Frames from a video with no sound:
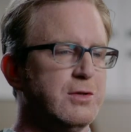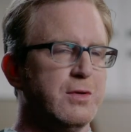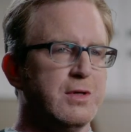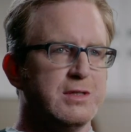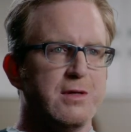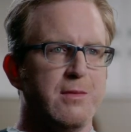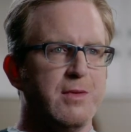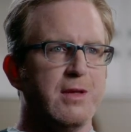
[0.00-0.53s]

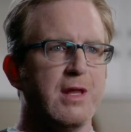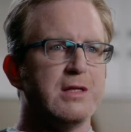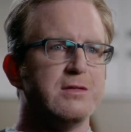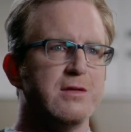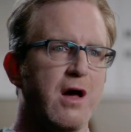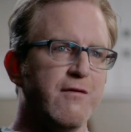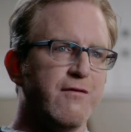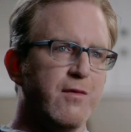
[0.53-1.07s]
doing something that's
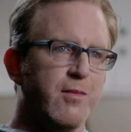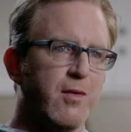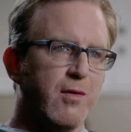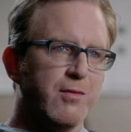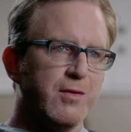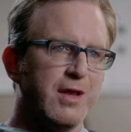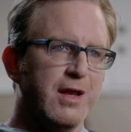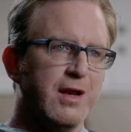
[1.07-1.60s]
not
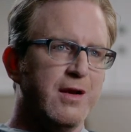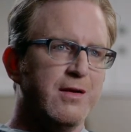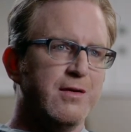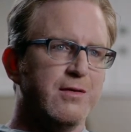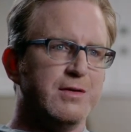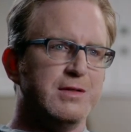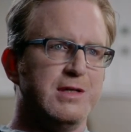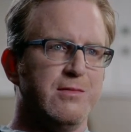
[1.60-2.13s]
football related
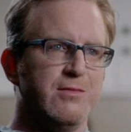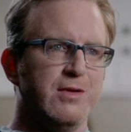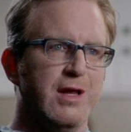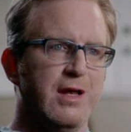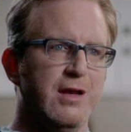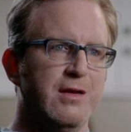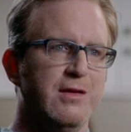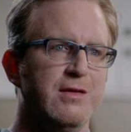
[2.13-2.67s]
or team
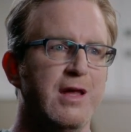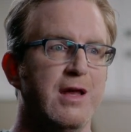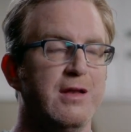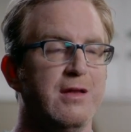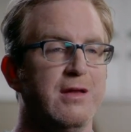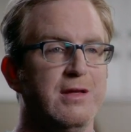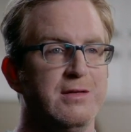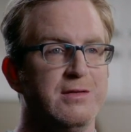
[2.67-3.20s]
related that
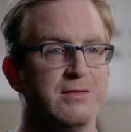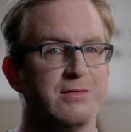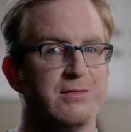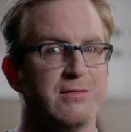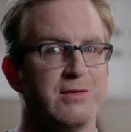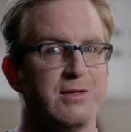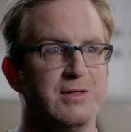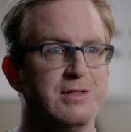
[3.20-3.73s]
is
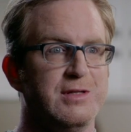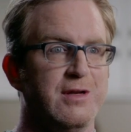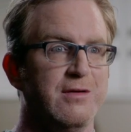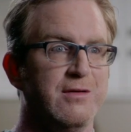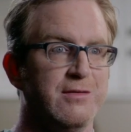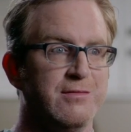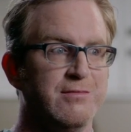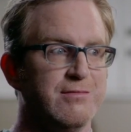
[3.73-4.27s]

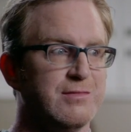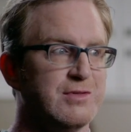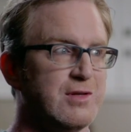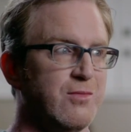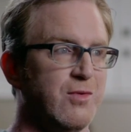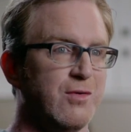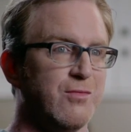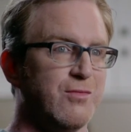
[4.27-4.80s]
considered
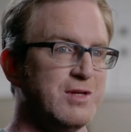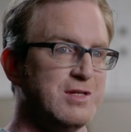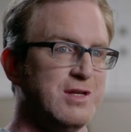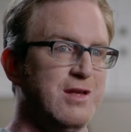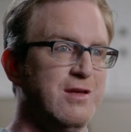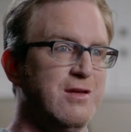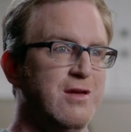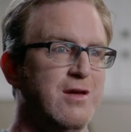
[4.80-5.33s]
somewhat
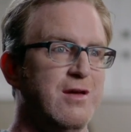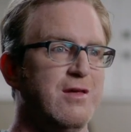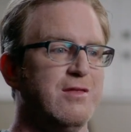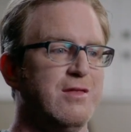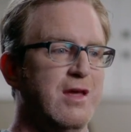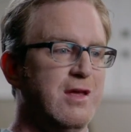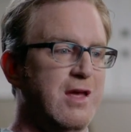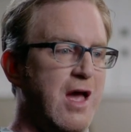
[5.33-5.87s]
risky,
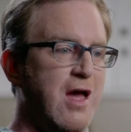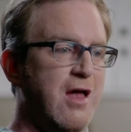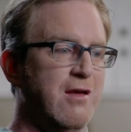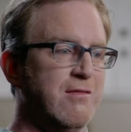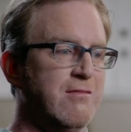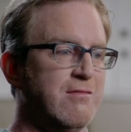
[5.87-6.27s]
they can